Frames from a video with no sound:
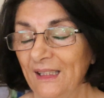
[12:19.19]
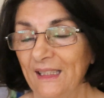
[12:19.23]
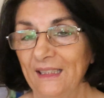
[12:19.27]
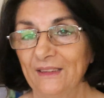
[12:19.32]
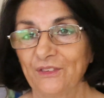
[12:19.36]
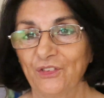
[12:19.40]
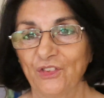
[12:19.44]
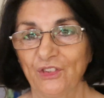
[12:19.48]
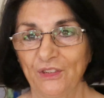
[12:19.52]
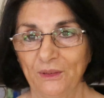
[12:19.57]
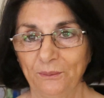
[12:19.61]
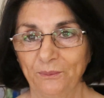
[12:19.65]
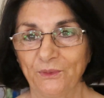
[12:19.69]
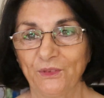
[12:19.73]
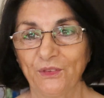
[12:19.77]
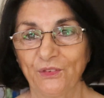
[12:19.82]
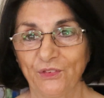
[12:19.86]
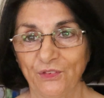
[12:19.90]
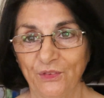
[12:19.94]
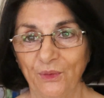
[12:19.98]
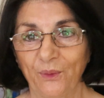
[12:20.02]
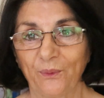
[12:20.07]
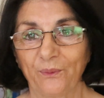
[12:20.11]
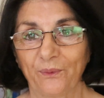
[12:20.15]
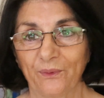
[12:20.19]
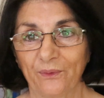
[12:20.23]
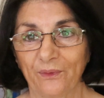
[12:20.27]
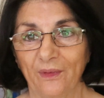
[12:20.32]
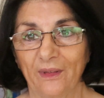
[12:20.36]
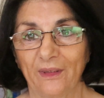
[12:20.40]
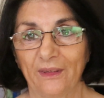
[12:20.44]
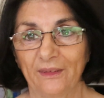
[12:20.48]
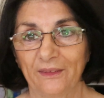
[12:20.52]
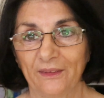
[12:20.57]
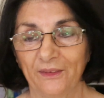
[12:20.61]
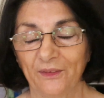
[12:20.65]
it seems as though there
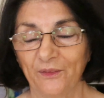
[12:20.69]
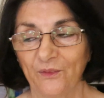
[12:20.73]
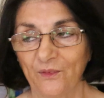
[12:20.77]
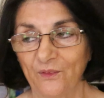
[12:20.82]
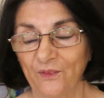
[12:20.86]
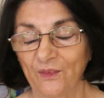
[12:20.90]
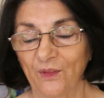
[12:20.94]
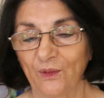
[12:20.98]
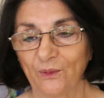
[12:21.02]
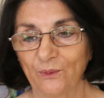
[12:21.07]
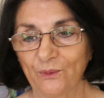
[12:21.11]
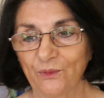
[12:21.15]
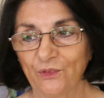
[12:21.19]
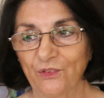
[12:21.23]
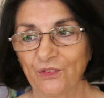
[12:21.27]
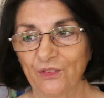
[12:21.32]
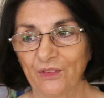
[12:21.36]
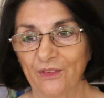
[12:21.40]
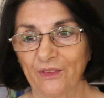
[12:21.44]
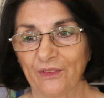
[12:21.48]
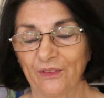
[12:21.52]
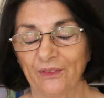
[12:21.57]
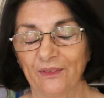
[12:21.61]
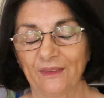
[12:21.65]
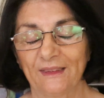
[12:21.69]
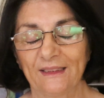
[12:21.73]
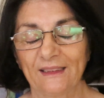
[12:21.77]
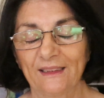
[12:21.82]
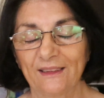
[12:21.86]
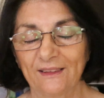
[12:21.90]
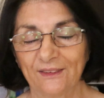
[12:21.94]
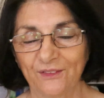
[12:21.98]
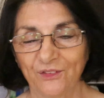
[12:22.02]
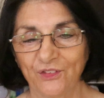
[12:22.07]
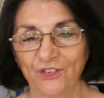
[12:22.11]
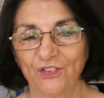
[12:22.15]
are those that are
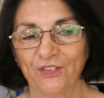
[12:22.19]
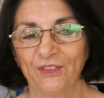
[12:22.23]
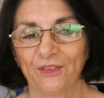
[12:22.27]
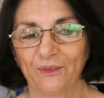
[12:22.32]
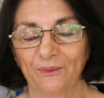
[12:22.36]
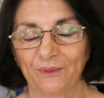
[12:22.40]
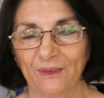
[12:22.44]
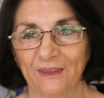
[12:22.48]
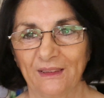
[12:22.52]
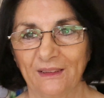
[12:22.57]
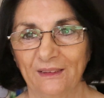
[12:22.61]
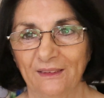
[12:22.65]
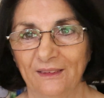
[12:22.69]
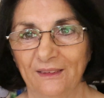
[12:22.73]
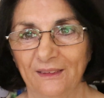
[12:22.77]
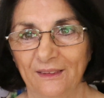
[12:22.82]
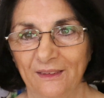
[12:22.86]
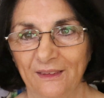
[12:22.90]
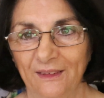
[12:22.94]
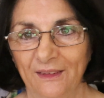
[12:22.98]
considering